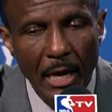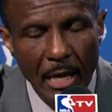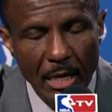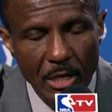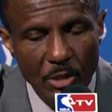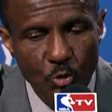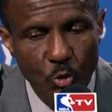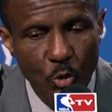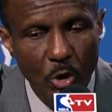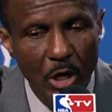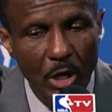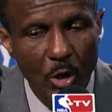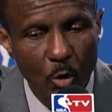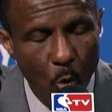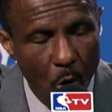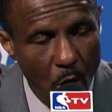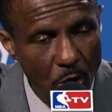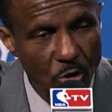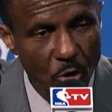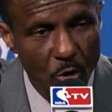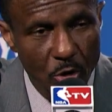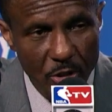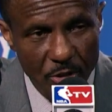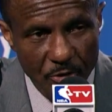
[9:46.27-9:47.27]
He's really
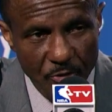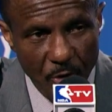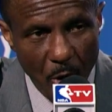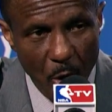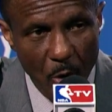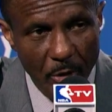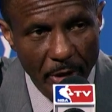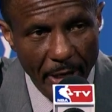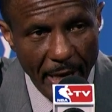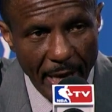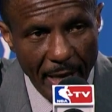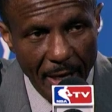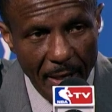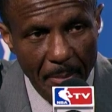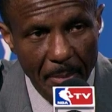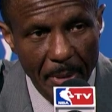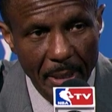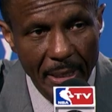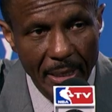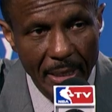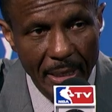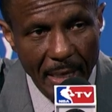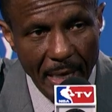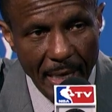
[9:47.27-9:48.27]
worked on his float game,
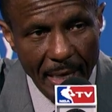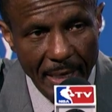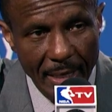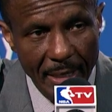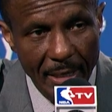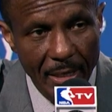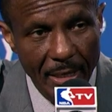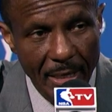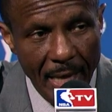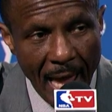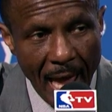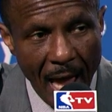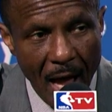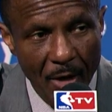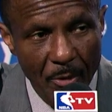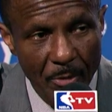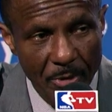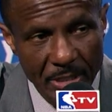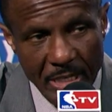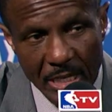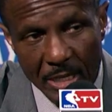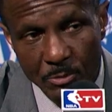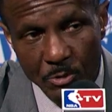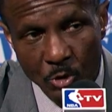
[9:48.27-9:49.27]
and now the
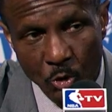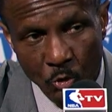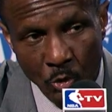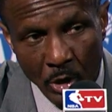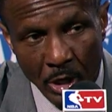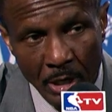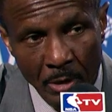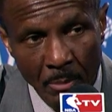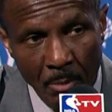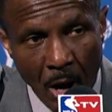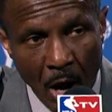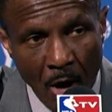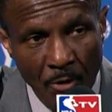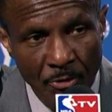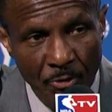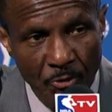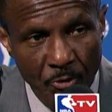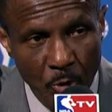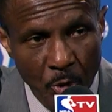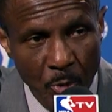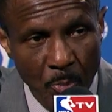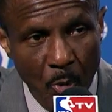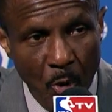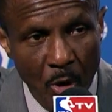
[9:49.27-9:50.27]
teams are running him off the
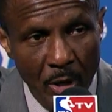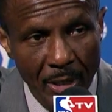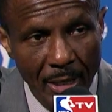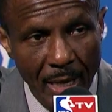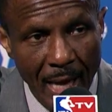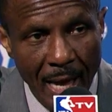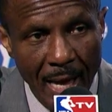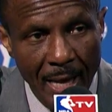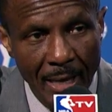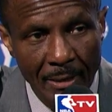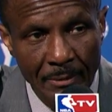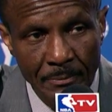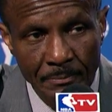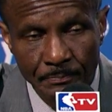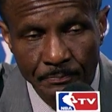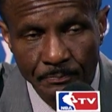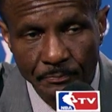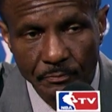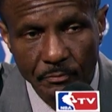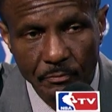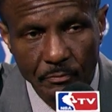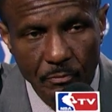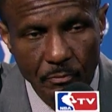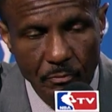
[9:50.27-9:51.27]
three-point line.
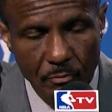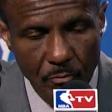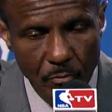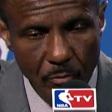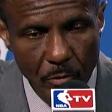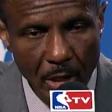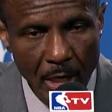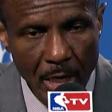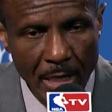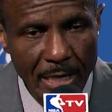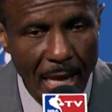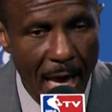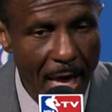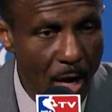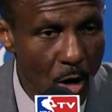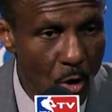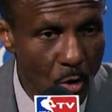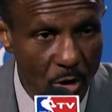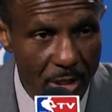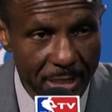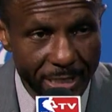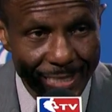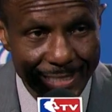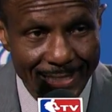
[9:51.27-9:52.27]
Not
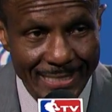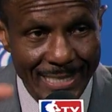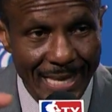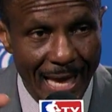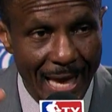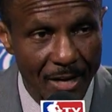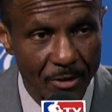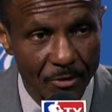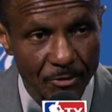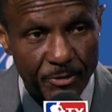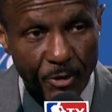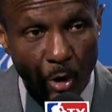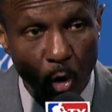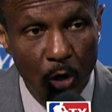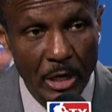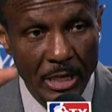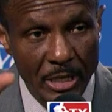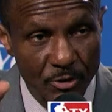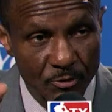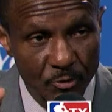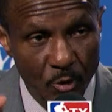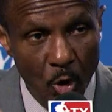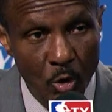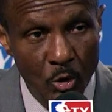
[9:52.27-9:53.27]
only he's got a float, his
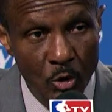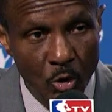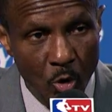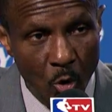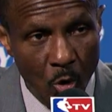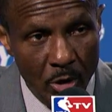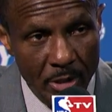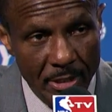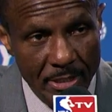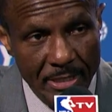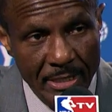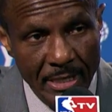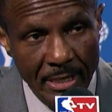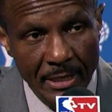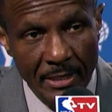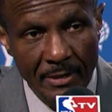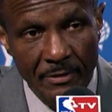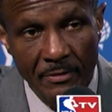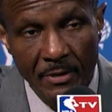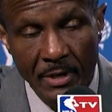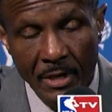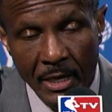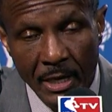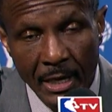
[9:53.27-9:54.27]
floater going, Steve,
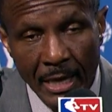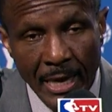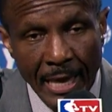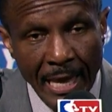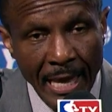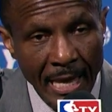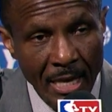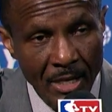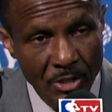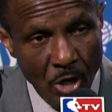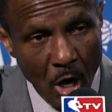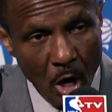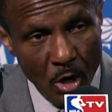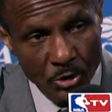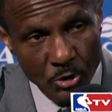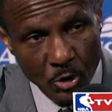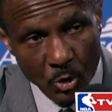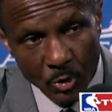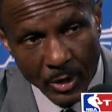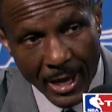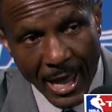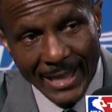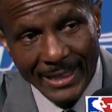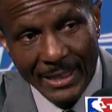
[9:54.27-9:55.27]
he's also
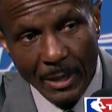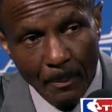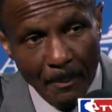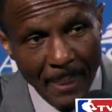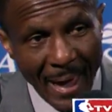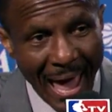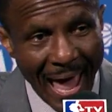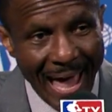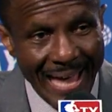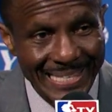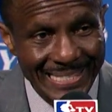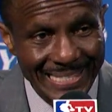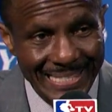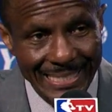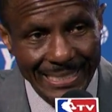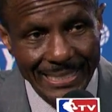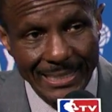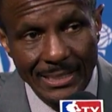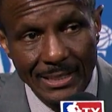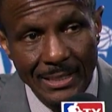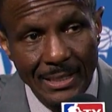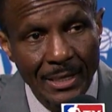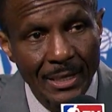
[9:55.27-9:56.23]
got the passing,